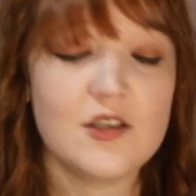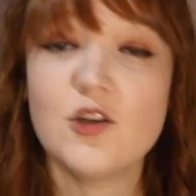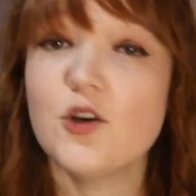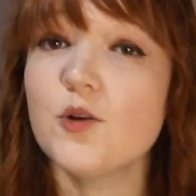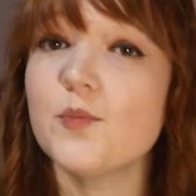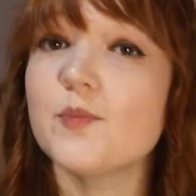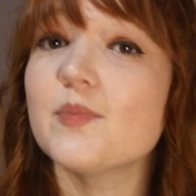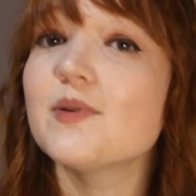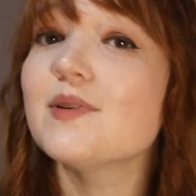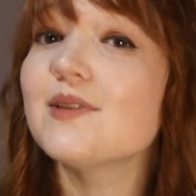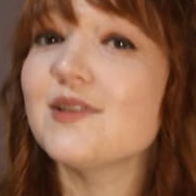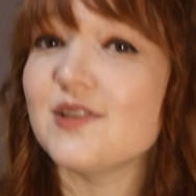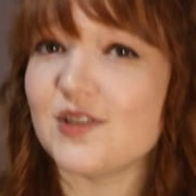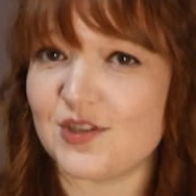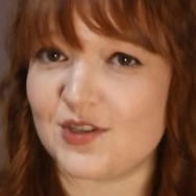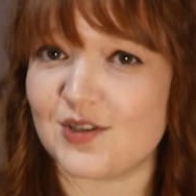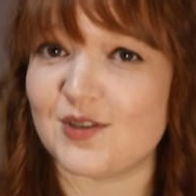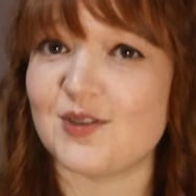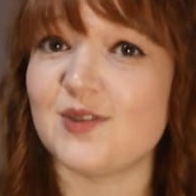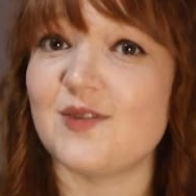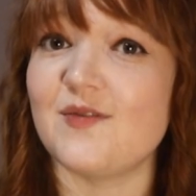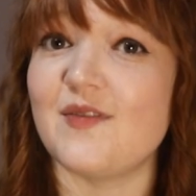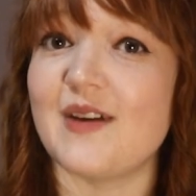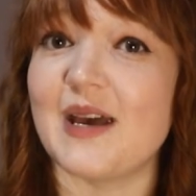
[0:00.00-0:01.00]
Nope,
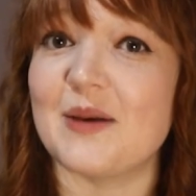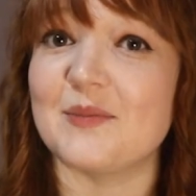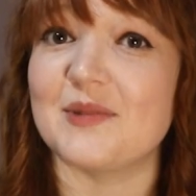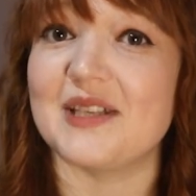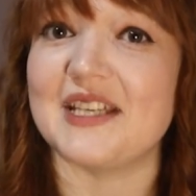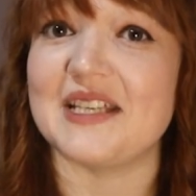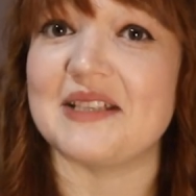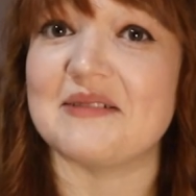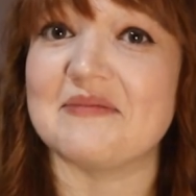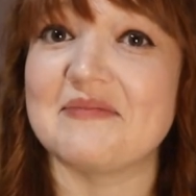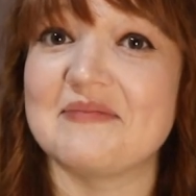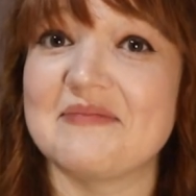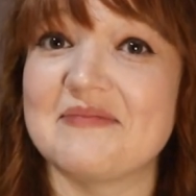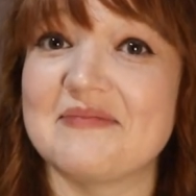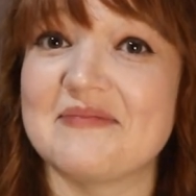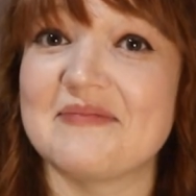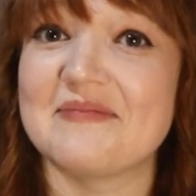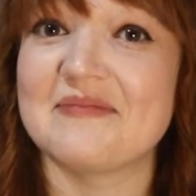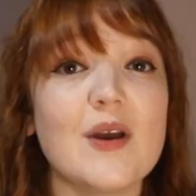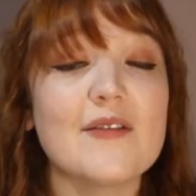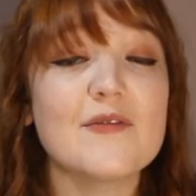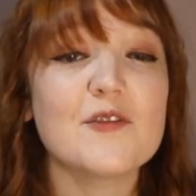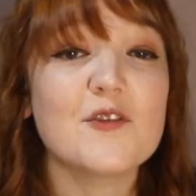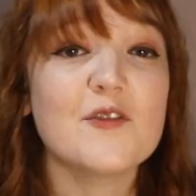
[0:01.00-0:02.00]
just family.
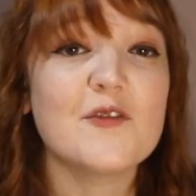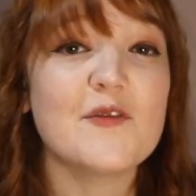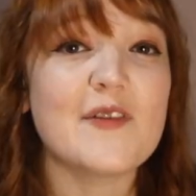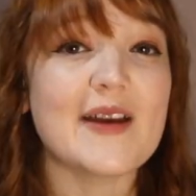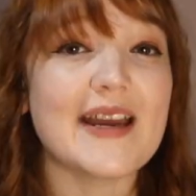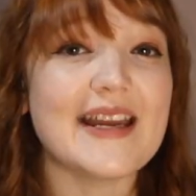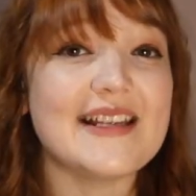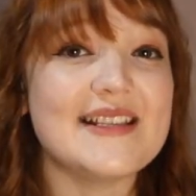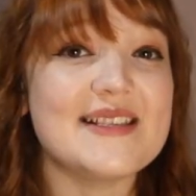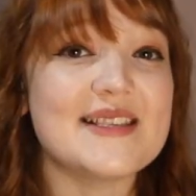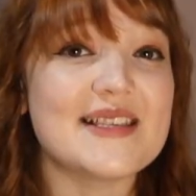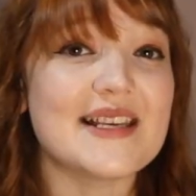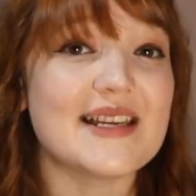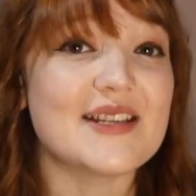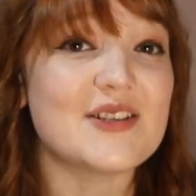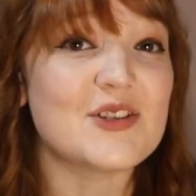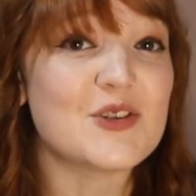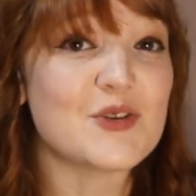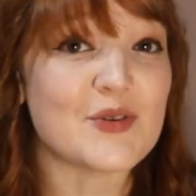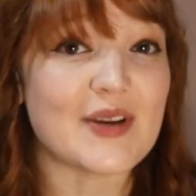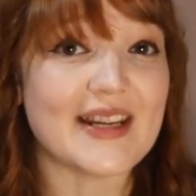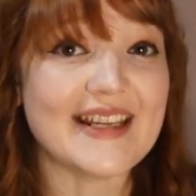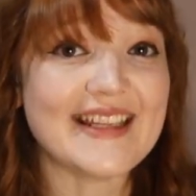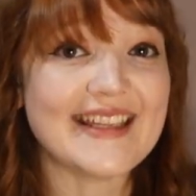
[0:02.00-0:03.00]
Whoever finds a
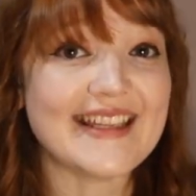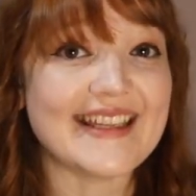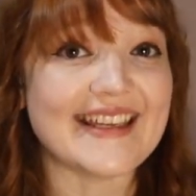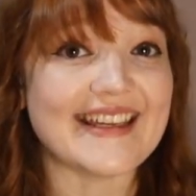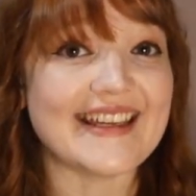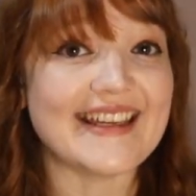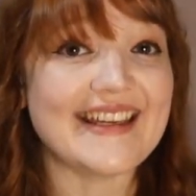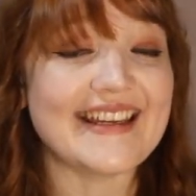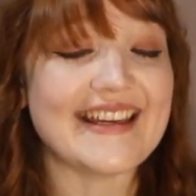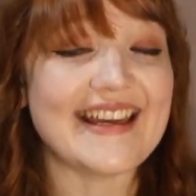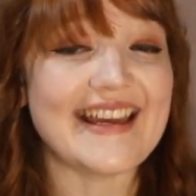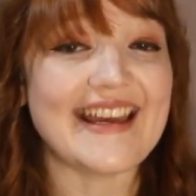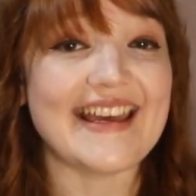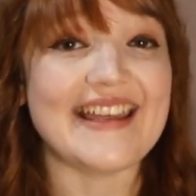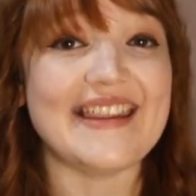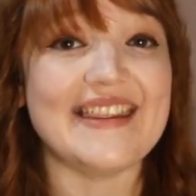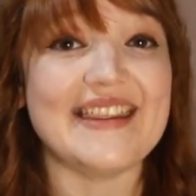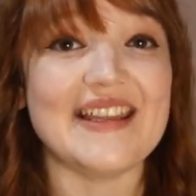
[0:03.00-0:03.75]
trinket